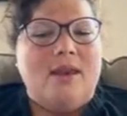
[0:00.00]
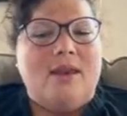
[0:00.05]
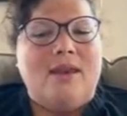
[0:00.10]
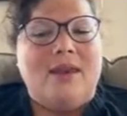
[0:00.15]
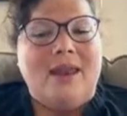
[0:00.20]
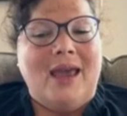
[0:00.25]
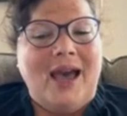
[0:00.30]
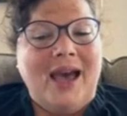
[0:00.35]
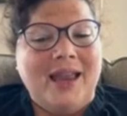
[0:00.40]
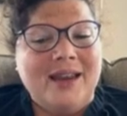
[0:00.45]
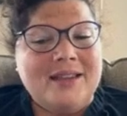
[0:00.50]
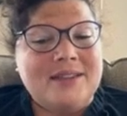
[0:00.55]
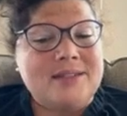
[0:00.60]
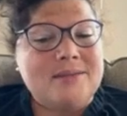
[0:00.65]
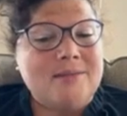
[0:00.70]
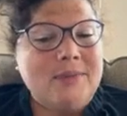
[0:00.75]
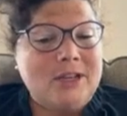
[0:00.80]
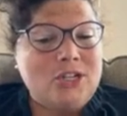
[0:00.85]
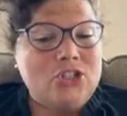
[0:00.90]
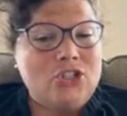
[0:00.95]
Not as
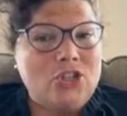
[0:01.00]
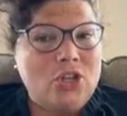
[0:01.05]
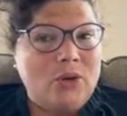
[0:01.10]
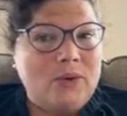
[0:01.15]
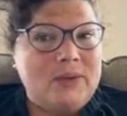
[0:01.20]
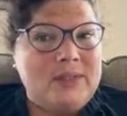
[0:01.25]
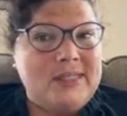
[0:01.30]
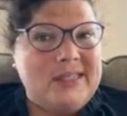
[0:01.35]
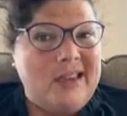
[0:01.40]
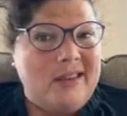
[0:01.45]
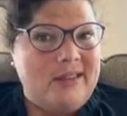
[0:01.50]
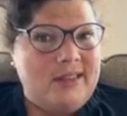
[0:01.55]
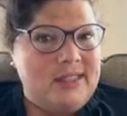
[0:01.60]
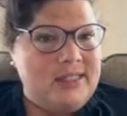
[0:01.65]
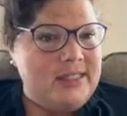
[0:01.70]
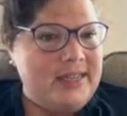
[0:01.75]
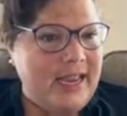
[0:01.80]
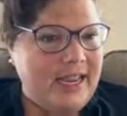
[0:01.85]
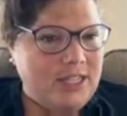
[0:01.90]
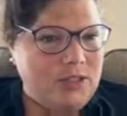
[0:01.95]
much, though, as now
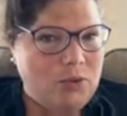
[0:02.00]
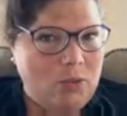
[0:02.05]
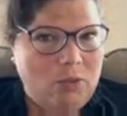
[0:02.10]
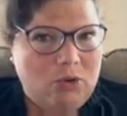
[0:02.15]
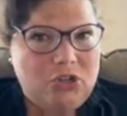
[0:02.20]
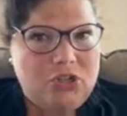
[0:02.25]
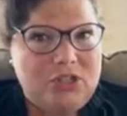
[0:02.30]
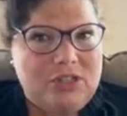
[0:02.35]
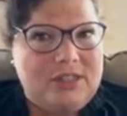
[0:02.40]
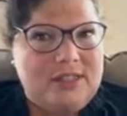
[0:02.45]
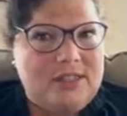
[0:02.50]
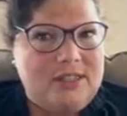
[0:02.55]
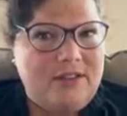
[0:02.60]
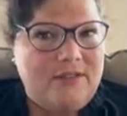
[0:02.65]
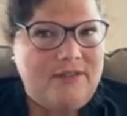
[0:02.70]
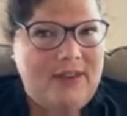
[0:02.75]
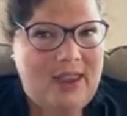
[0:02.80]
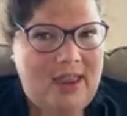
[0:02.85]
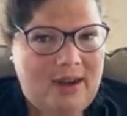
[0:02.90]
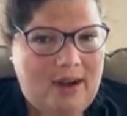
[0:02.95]
this next one, which is the
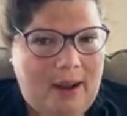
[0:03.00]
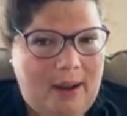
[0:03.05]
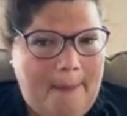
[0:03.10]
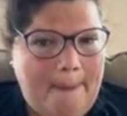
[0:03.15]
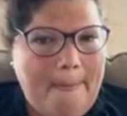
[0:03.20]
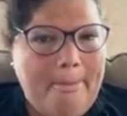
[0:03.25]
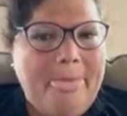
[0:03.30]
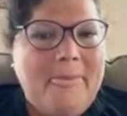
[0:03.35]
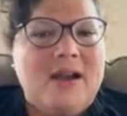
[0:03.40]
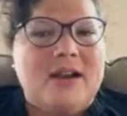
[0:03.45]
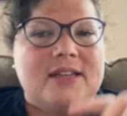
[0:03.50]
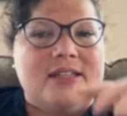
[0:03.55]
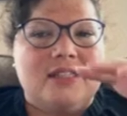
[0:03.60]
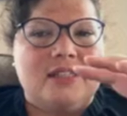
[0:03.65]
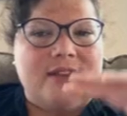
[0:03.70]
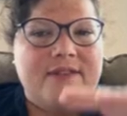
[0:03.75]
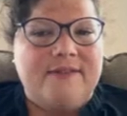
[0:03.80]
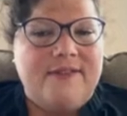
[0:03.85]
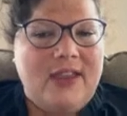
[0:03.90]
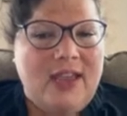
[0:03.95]
savanna.
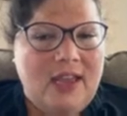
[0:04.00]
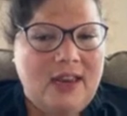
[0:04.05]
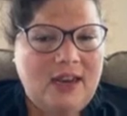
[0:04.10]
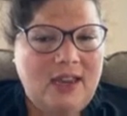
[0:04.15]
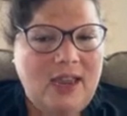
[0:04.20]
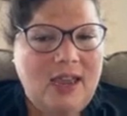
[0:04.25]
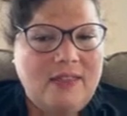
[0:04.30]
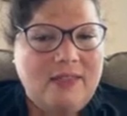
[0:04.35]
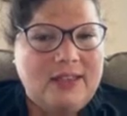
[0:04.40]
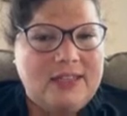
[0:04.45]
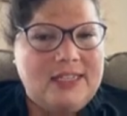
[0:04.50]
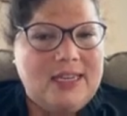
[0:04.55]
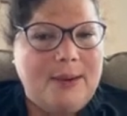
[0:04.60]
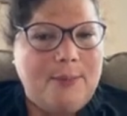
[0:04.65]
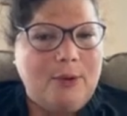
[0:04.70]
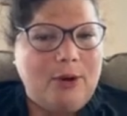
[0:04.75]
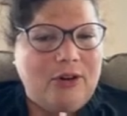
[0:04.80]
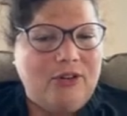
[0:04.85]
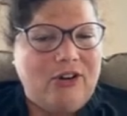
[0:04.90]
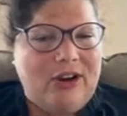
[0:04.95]
Savanna and the
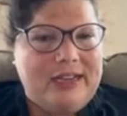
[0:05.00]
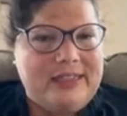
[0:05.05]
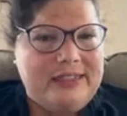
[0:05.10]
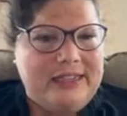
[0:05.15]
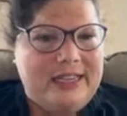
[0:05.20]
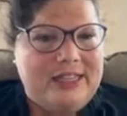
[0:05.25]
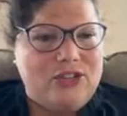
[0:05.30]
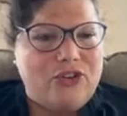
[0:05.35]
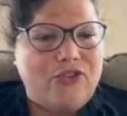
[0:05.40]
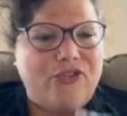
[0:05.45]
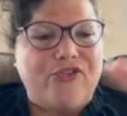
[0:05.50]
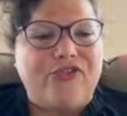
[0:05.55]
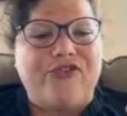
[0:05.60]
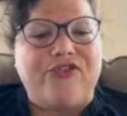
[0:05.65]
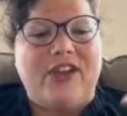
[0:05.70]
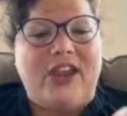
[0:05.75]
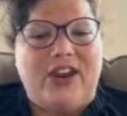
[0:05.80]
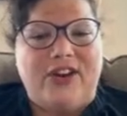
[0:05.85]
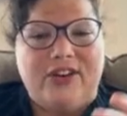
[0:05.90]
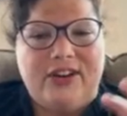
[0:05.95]
temperate grasslands are
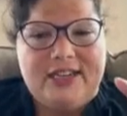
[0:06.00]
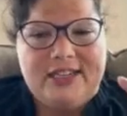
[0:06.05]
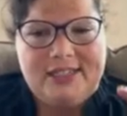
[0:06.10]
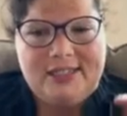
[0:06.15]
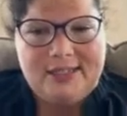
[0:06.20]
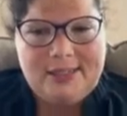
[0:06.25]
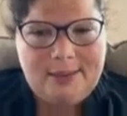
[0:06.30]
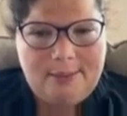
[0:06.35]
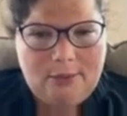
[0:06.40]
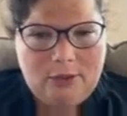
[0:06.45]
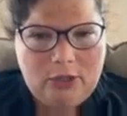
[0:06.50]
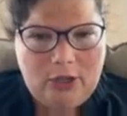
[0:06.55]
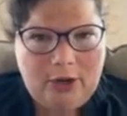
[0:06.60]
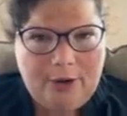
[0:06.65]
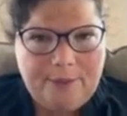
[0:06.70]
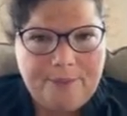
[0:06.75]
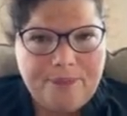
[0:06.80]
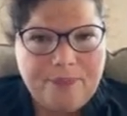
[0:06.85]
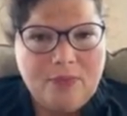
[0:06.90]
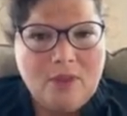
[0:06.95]
very
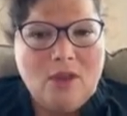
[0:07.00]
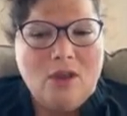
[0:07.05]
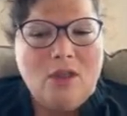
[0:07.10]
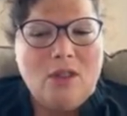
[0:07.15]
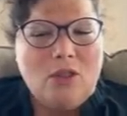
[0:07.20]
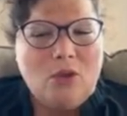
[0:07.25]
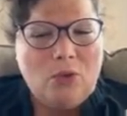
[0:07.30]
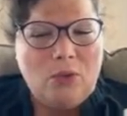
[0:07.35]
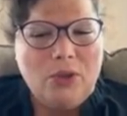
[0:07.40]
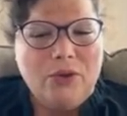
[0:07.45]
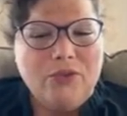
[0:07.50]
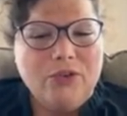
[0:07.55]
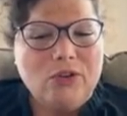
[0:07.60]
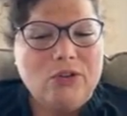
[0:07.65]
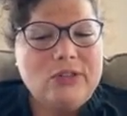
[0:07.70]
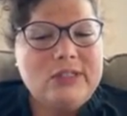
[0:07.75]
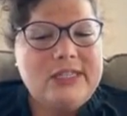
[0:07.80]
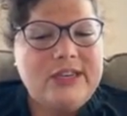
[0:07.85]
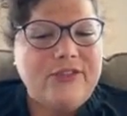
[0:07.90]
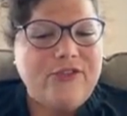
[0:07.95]
similar. The only
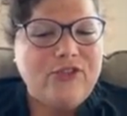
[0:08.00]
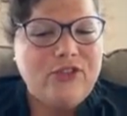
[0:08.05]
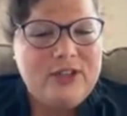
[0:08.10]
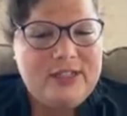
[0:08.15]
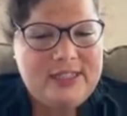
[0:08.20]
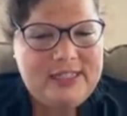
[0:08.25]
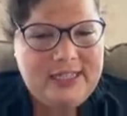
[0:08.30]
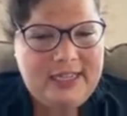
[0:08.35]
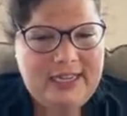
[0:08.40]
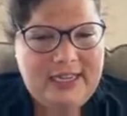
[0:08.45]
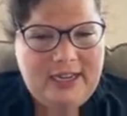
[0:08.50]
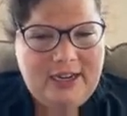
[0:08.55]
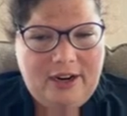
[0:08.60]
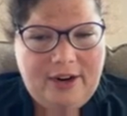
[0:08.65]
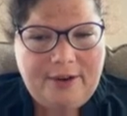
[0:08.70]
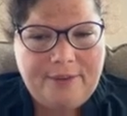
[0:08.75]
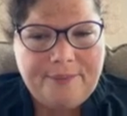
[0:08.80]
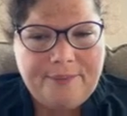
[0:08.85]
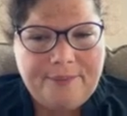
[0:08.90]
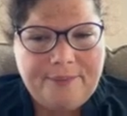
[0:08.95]
real difference
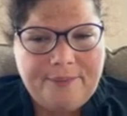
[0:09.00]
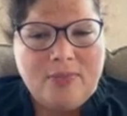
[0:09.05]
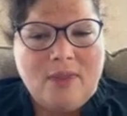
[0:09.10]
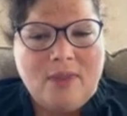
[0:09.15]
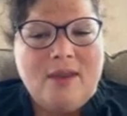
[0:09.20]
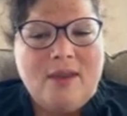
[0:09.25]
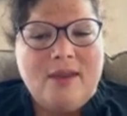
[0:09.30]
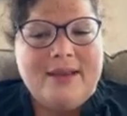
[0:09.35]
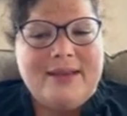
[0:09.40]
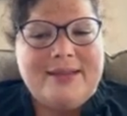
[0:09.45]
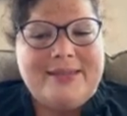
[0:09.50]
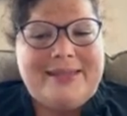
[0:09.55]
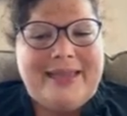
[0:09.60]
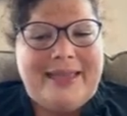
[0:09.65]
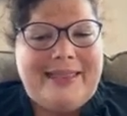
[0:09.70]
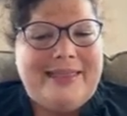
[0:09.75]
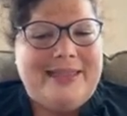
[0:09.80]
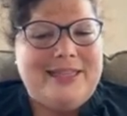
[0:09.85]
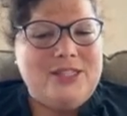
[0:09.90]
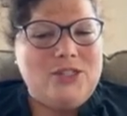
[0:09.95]
here is
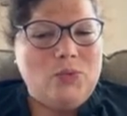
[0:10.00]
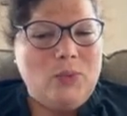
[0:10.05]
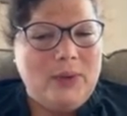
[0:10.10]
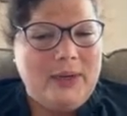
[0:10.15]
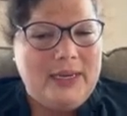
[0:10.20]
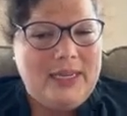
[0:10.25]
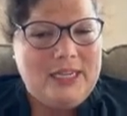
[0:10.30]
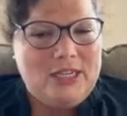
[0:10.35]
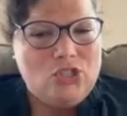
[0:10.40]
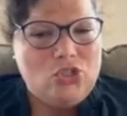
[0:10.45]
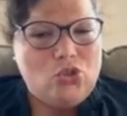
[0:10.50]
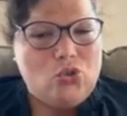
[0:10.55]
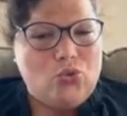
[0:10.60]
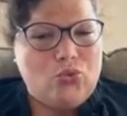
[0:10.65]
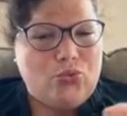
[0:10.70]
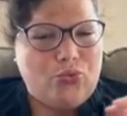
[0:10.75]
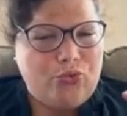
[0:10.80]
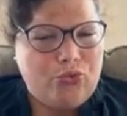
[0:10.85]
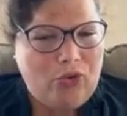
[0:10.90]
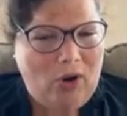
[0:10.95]
that this one is
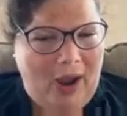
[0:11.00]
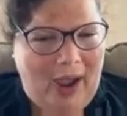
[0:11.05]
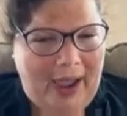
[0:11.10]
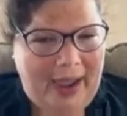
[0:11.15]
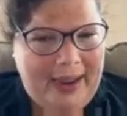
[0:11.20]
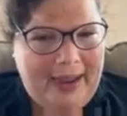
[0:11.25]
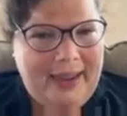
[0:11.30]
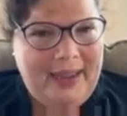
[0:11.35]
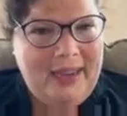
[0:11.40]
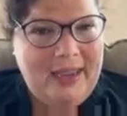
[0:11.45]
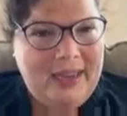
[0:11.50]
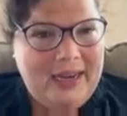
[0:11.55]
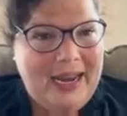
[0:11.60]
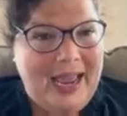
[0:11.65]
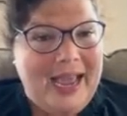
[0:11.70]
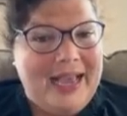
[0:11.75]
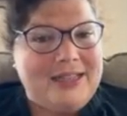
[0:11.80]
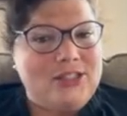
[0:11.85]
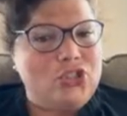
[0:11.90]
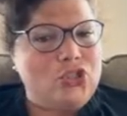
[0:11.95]
dry. It
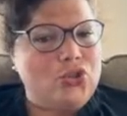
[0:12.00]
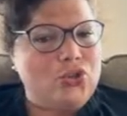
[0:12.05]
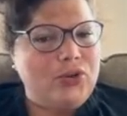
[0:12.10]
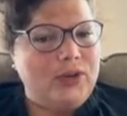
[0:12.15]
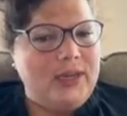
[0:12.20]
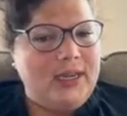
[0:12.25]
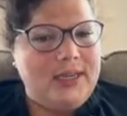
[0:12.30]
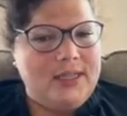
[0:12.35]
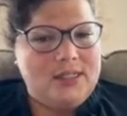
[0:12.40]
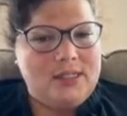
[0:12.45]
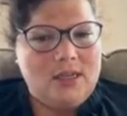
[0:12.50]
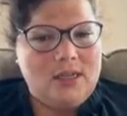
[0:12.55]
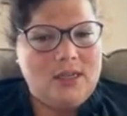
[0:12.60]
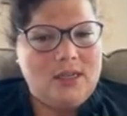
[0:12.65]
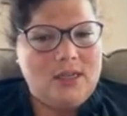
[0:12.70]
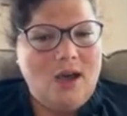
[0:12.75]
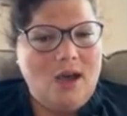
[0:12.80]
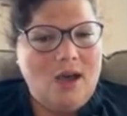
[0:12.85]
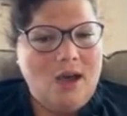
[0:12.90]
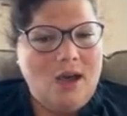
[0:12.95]
has trees.
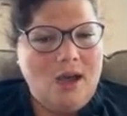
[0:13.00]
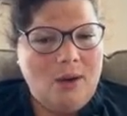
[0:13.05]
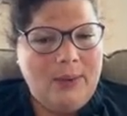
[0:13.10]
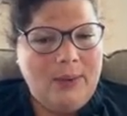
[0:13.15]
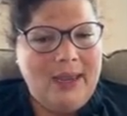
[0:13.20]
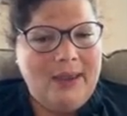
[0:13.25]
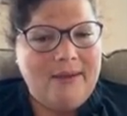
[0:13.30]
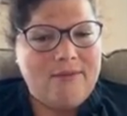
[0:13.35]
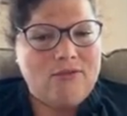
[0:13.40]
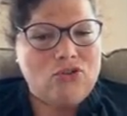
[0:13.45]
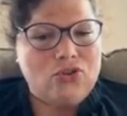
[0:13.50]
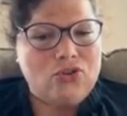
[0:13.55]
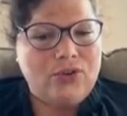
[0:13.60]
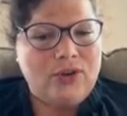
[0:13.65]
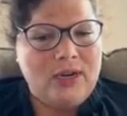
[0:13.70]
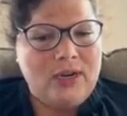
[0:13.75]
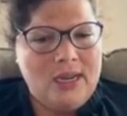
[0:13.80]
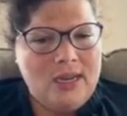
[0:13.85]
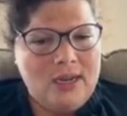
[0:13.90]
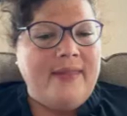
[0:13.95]
Haha, we have
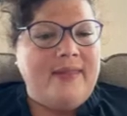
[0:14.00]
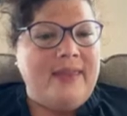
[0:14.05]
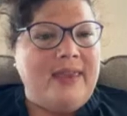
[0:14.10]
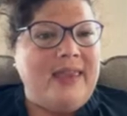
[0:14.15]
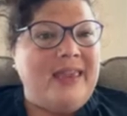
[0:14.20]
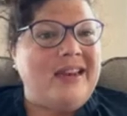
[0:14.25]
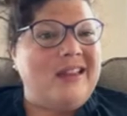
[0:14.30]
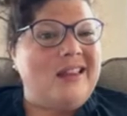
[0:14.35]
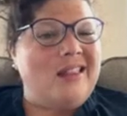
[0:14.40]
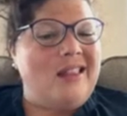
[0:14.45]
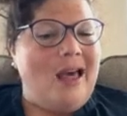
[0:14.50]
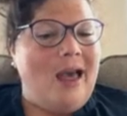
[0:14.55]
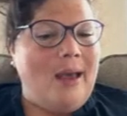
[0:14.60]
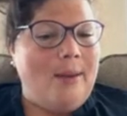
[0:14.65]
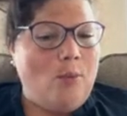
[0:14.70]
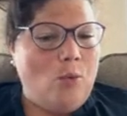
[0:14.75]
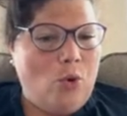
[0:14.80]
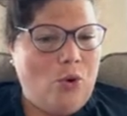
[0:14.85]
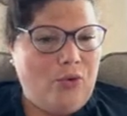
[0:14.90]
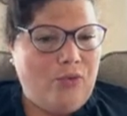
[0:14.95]
trees. And they get a
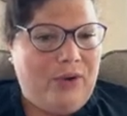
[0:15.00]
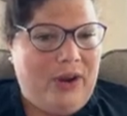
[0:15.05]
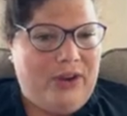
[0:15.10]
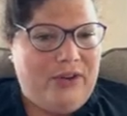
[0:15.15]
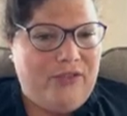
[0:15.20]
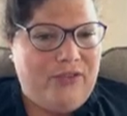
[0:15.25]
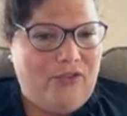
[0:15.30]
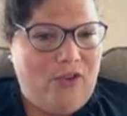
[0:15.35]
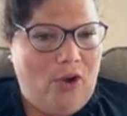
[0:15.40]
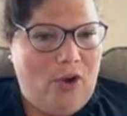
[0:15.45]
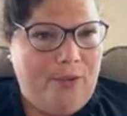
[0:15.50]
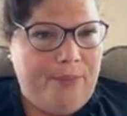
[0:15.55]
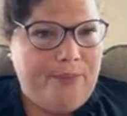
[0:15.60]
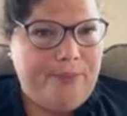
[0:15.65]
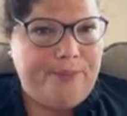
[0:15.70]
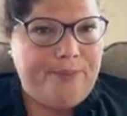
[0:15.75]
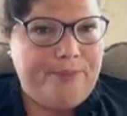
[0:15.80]
lot more rainfall.